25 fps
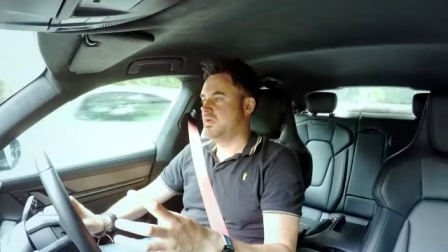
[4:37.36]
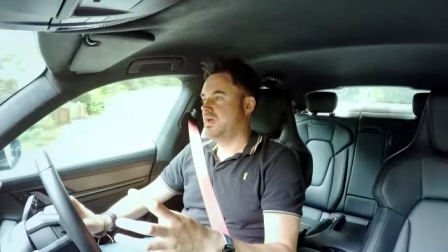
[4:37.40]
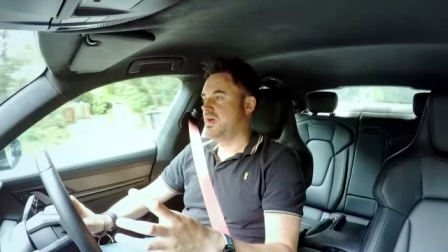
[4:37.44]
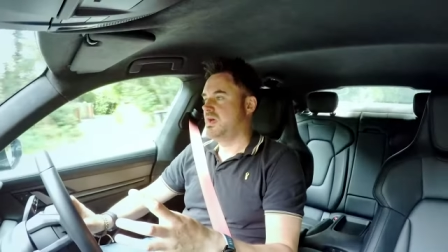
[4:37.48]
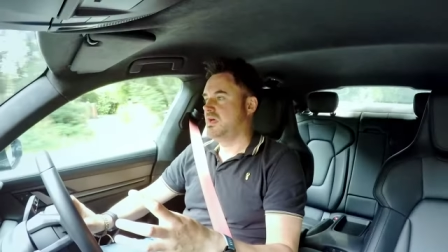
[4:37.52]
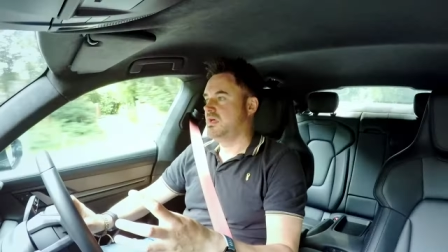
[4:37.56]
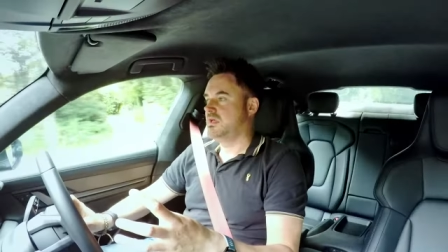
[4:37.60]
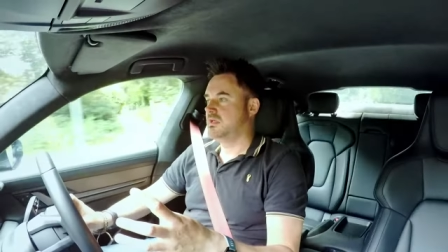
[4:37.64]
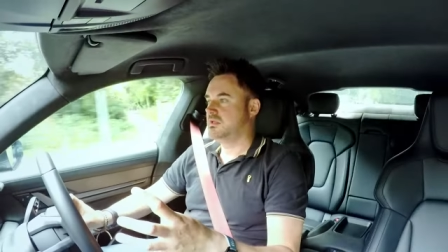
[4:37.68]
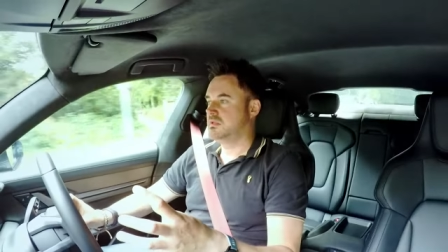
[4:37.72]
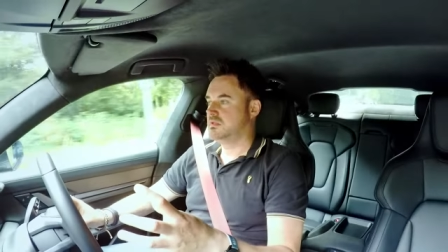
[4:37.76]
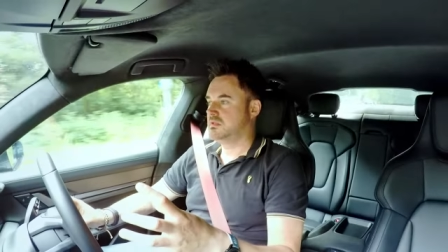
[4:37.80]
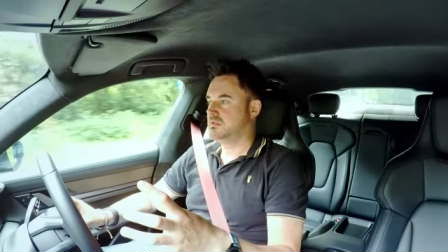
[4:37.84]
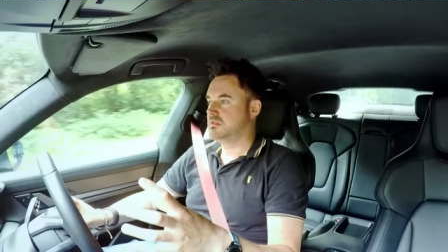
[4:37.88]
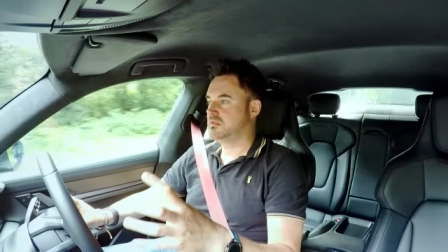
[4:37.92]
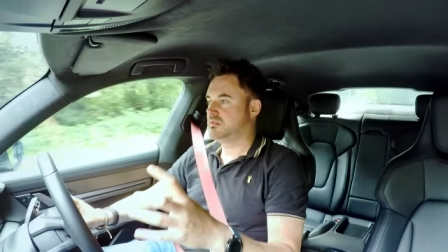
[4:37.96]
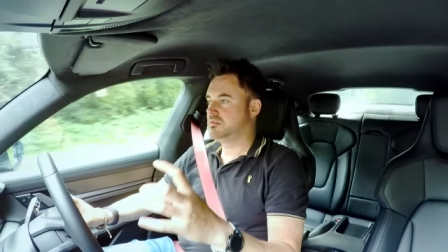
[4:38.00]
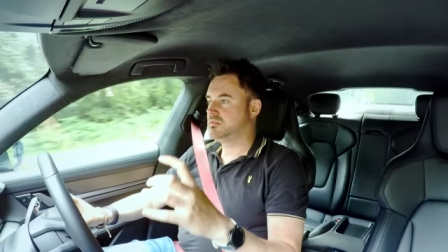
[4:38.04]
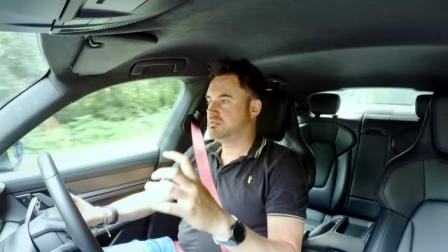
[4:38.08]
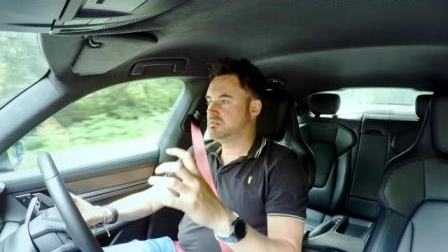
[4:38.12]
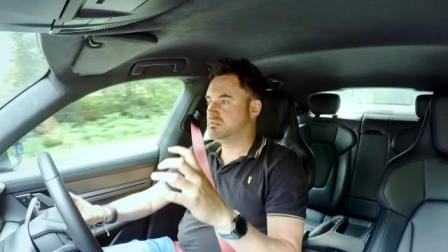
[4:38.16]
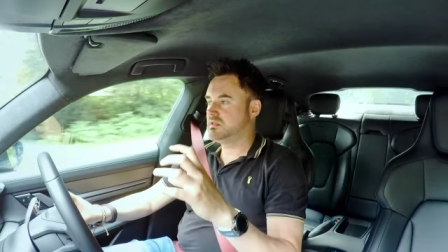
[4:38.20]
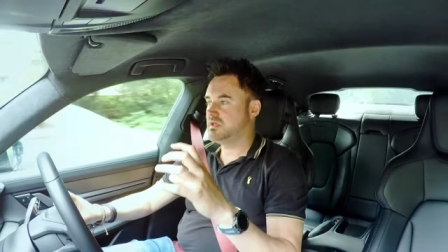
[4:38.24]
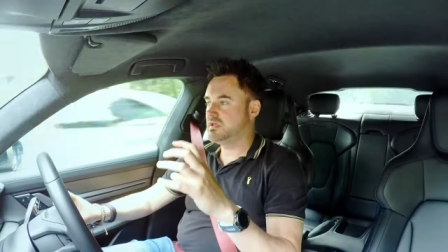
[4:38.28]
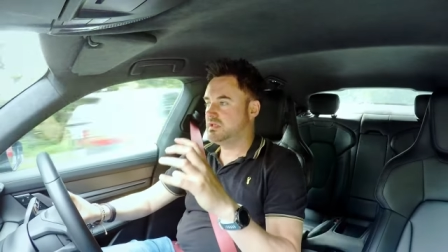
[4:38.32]
there.
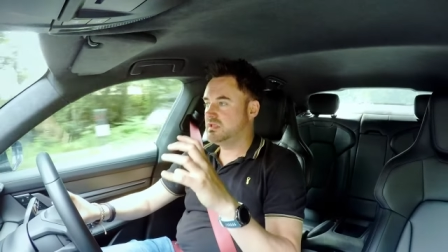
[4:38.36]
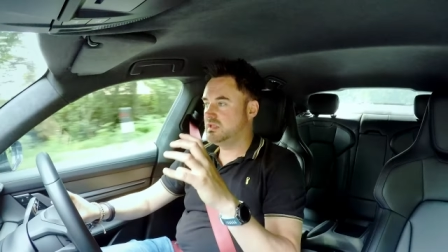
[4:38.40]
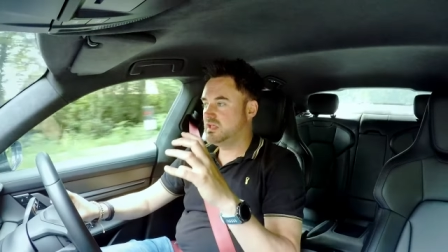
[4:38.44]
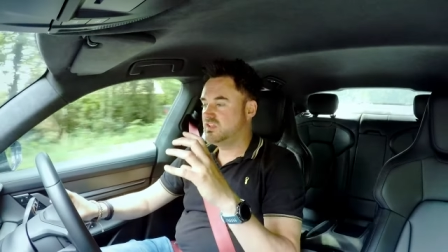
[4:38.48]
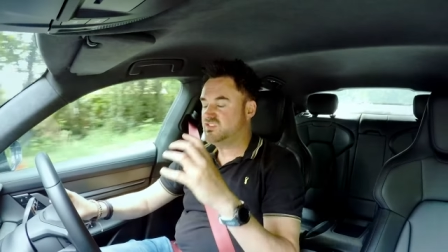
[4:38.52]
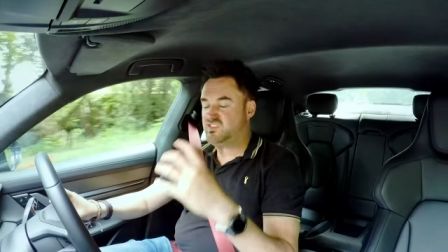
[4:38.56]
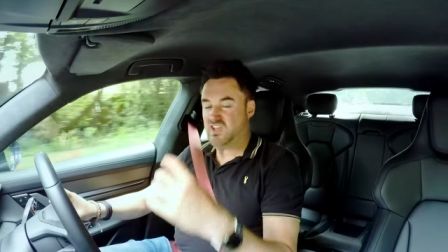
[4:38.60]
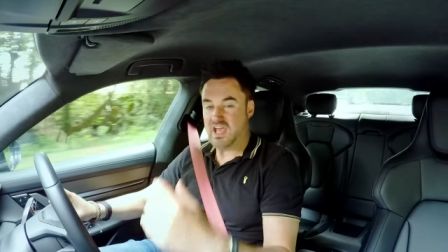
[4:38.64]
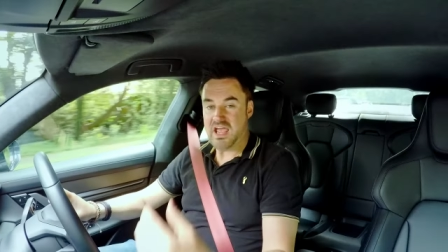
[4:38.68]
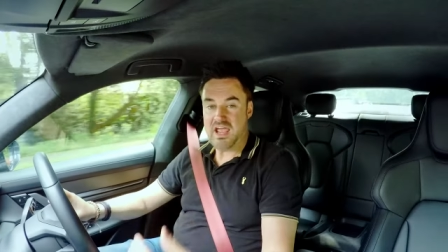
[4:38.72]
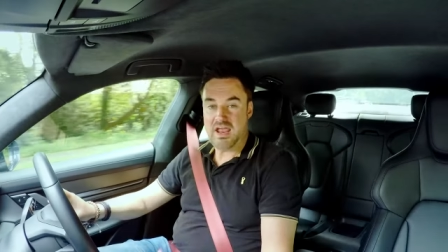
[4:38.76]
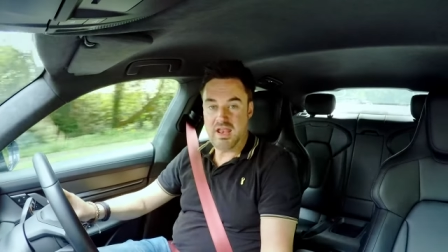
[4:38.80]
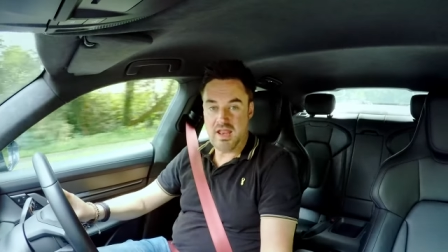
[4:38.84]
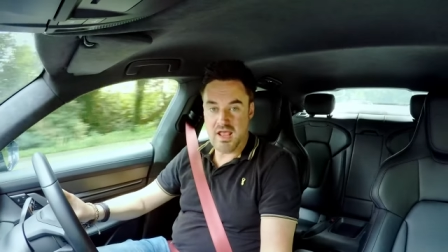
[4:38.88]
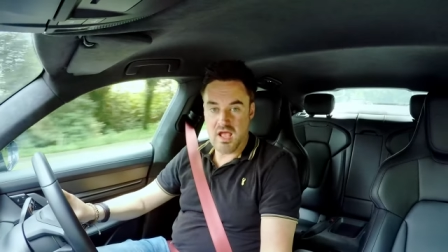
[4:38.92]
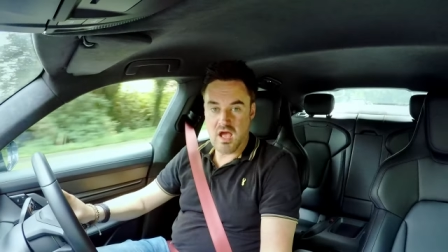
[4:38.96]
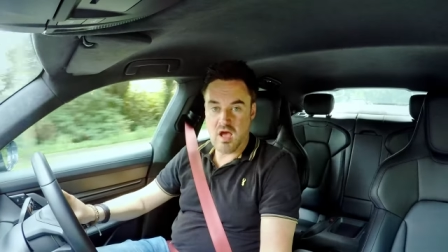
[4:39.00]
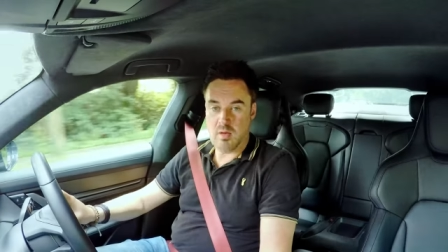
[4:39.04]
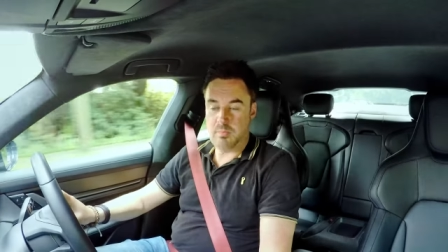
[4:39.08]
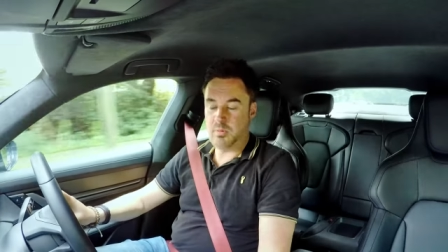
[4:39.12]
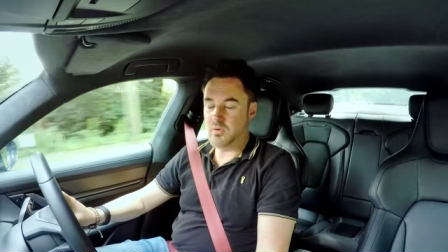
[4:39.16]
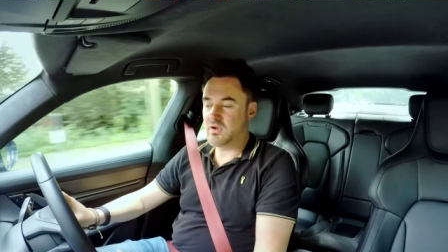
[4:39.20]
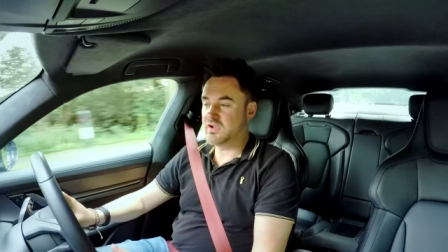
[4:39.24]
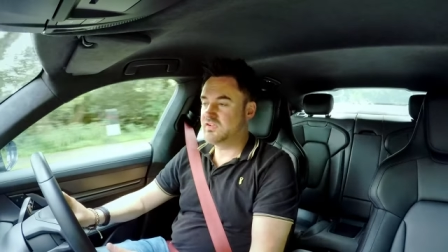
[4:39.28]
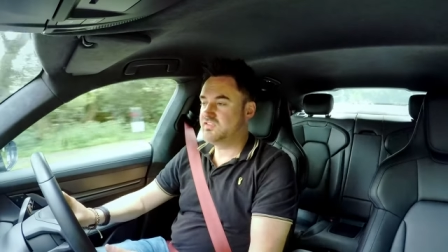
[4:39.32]
It's heating
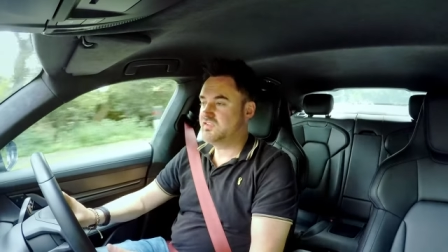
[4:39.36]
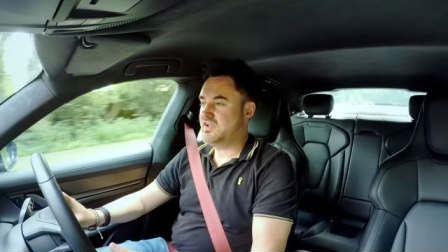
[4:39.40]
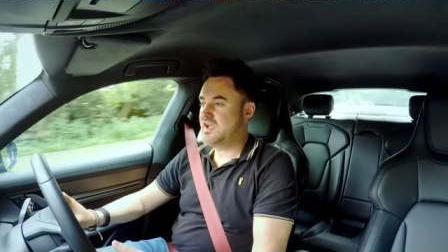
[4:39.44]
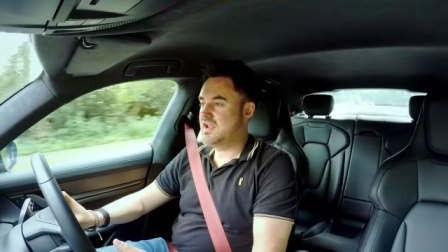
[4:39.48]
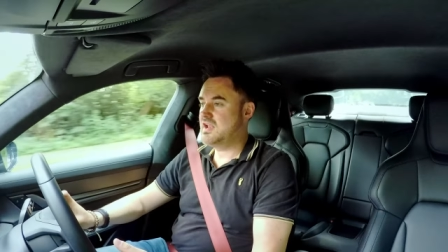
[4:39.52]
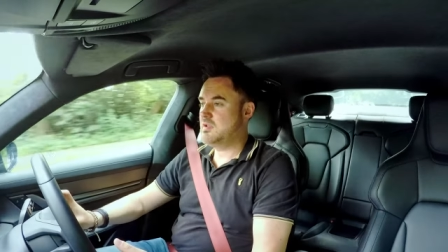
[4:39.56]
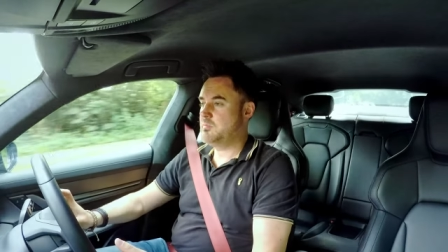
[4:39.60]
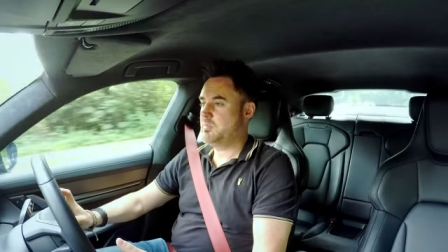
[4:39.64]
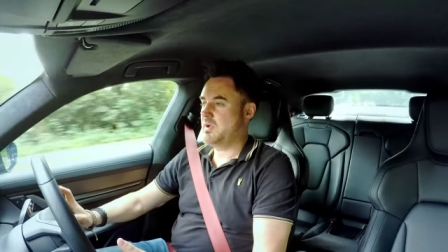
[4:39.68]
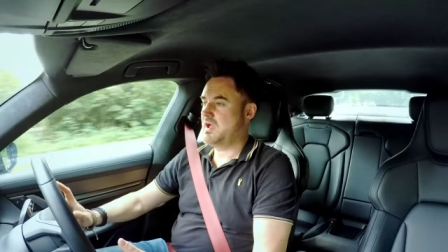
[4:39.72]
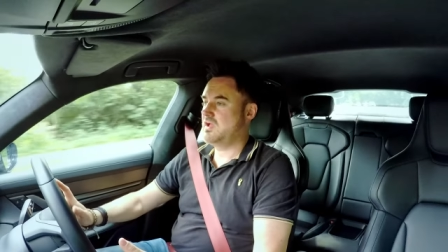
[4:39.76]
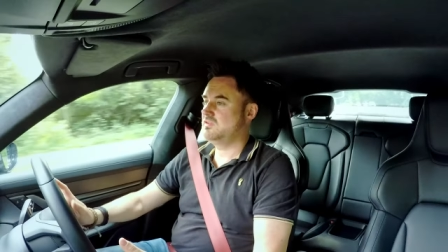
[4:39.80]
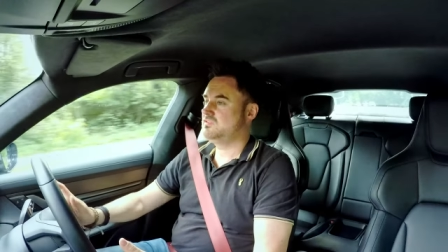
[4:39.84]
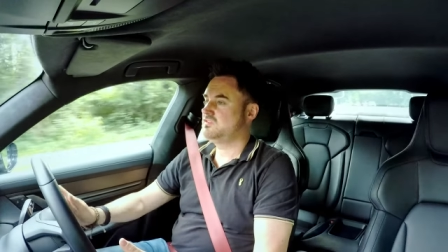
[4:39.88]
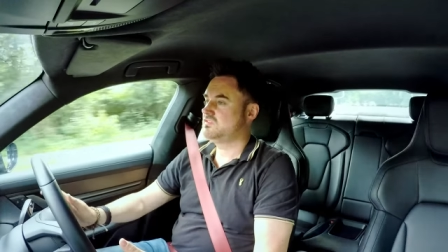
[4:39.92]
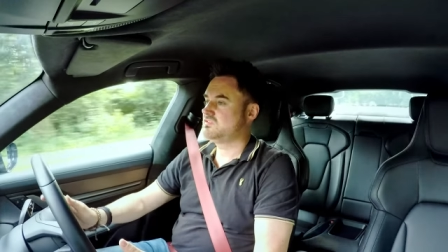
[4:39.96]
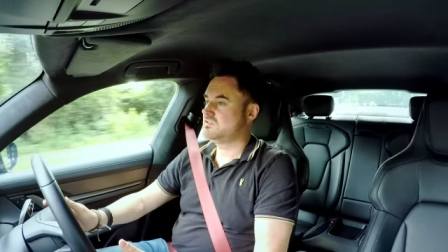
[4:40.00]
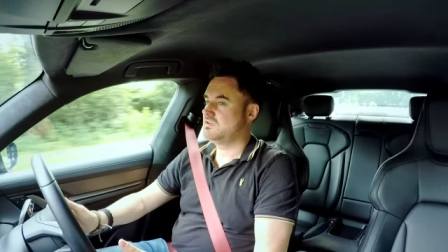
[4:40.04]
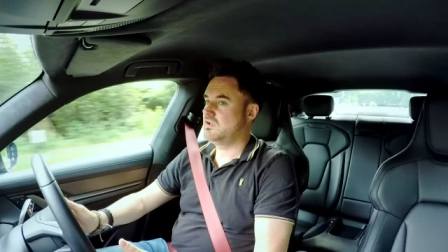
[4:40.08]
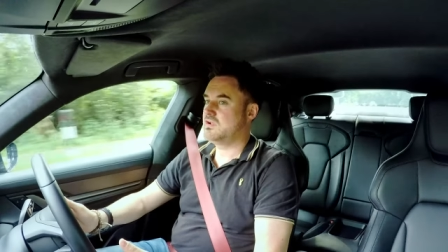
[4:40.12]
up on a daily basis.